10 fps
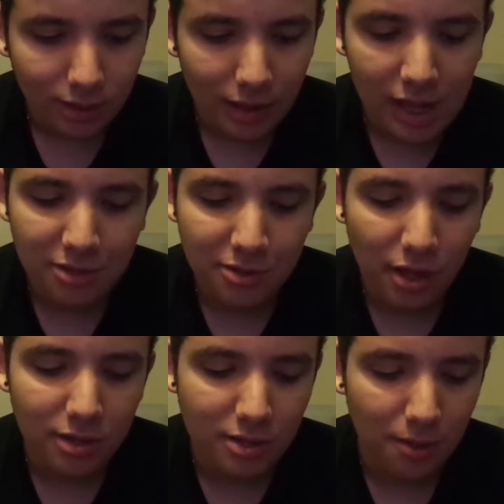It's
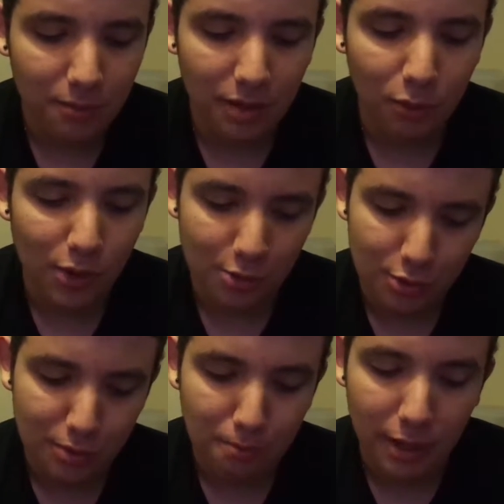not something where you
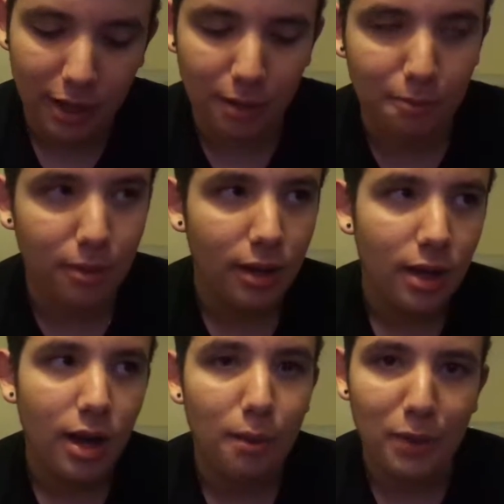just pick up
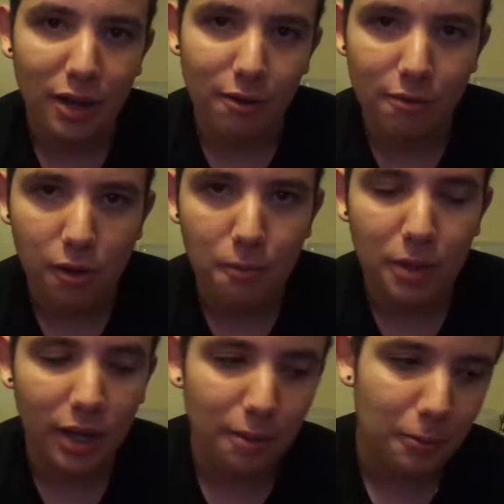a microphone,
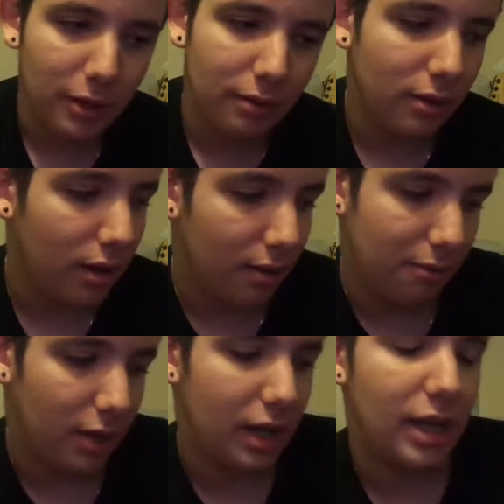pick up a
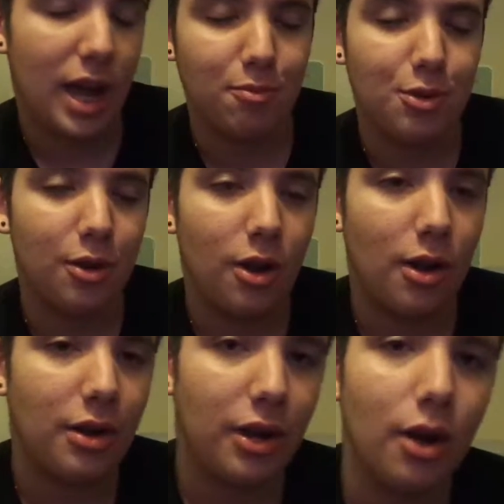fucking capture
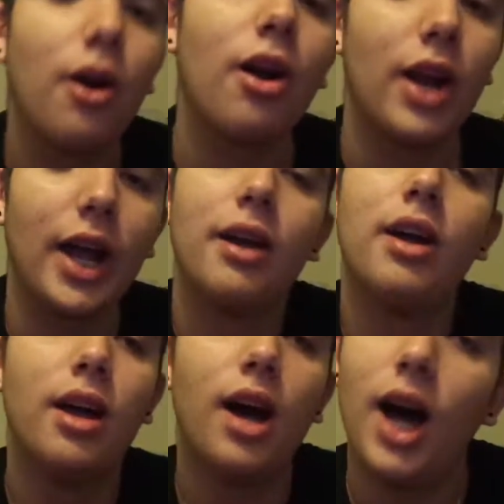card and go, alright,
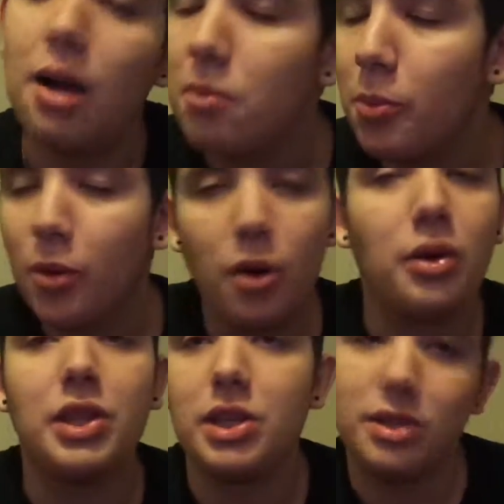I'm a pro
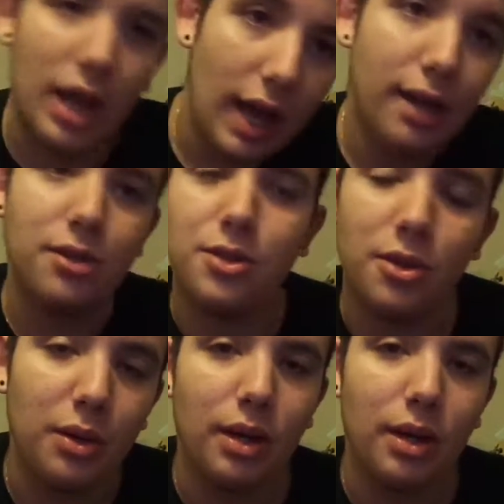at this, I can do it.